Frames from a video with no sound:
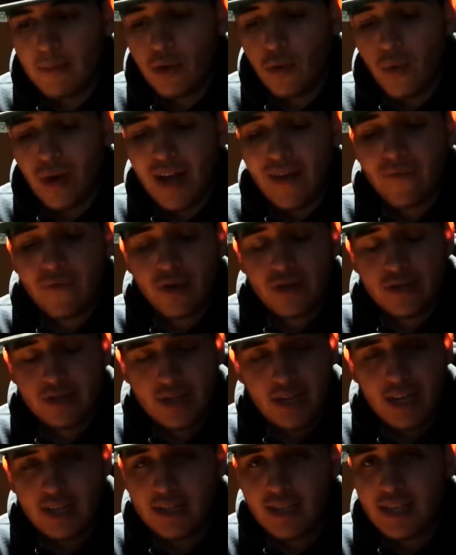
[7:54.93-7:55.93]
But when I first
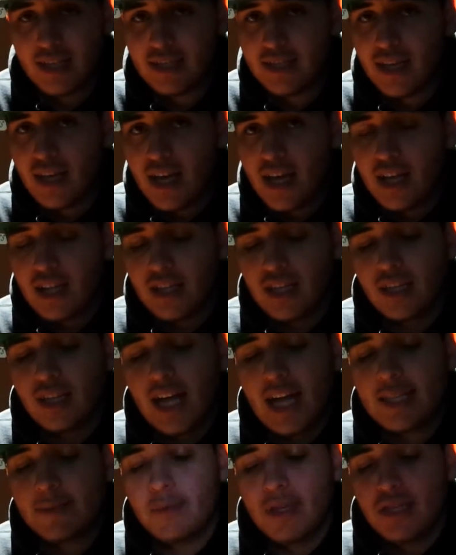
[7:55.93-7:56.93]
got this, the
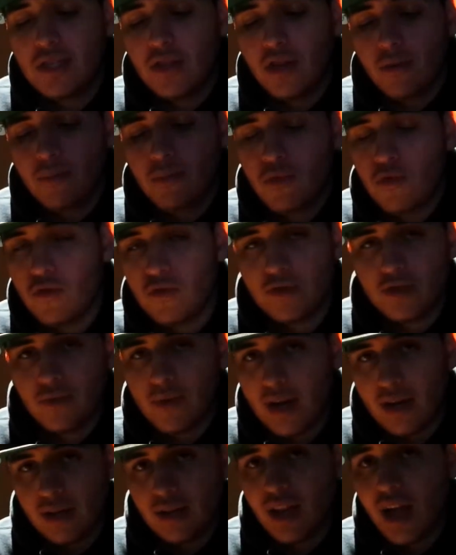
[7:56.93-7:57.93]
glass piece in here moves
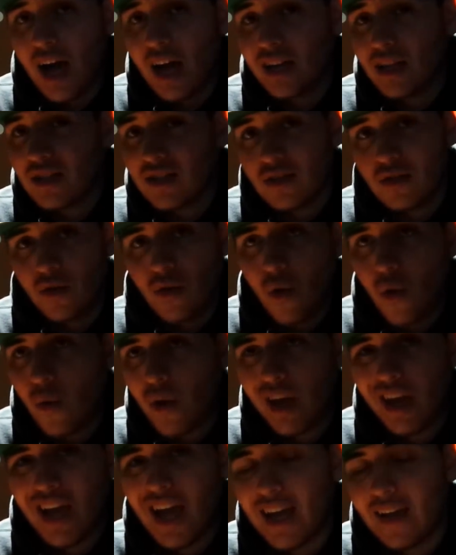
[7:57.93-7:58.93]
around a lot, and it's
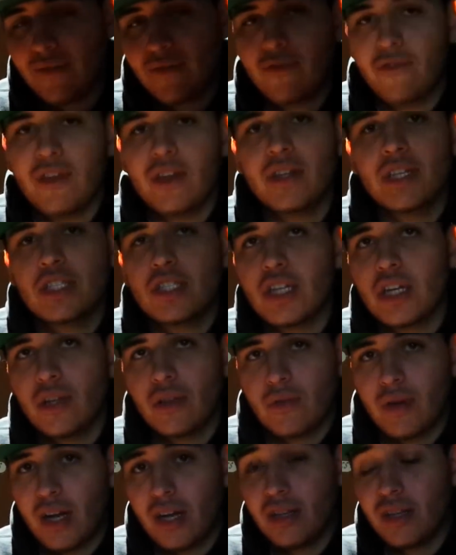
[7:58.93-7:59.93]
annoying. I can feel it jiggle
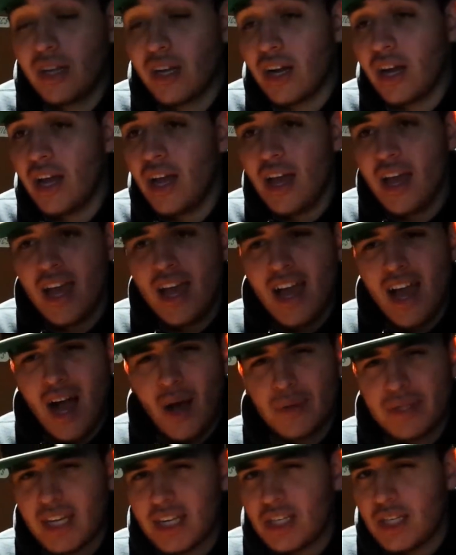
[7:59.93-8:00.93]
around there. I
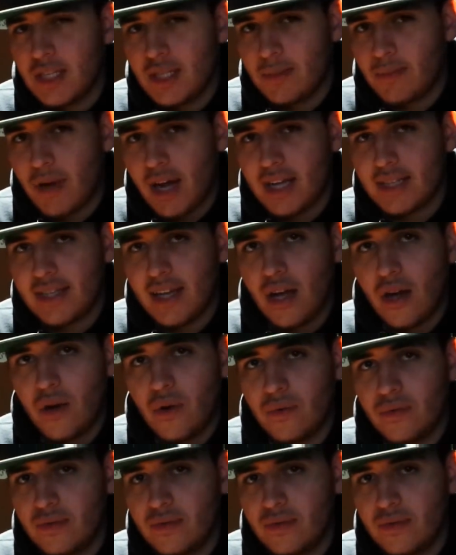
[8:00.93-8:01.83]
was actually surprised how